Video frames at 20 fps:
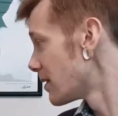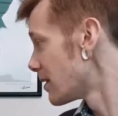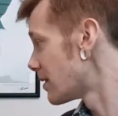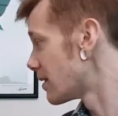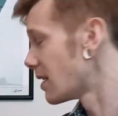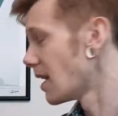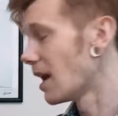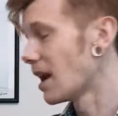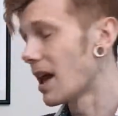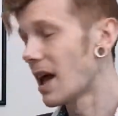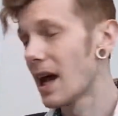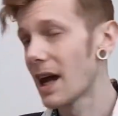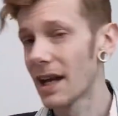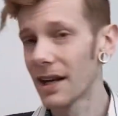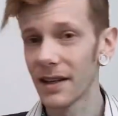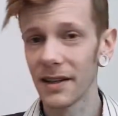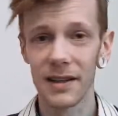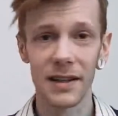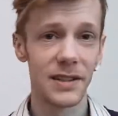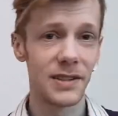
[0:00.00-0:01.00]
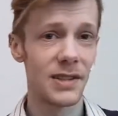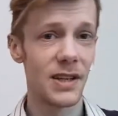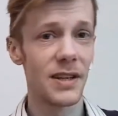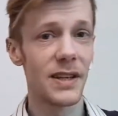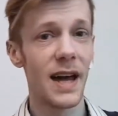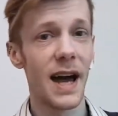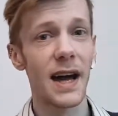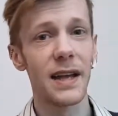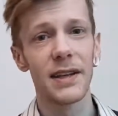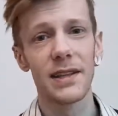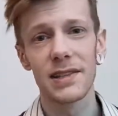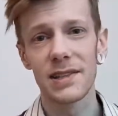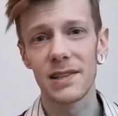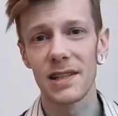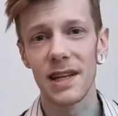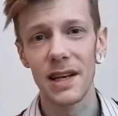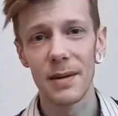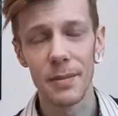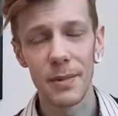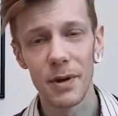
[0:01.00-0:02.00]
Guerlain and things like that that
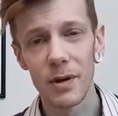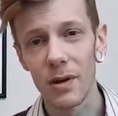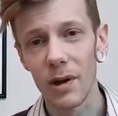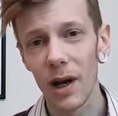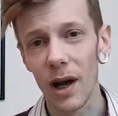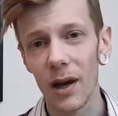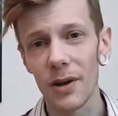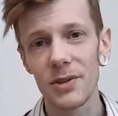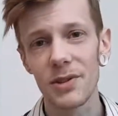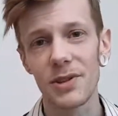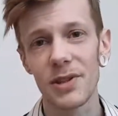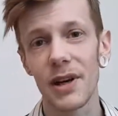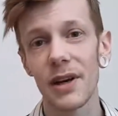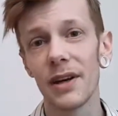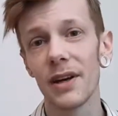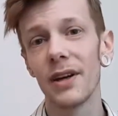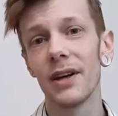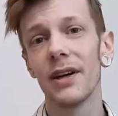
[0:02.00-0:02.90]
sit a little closer.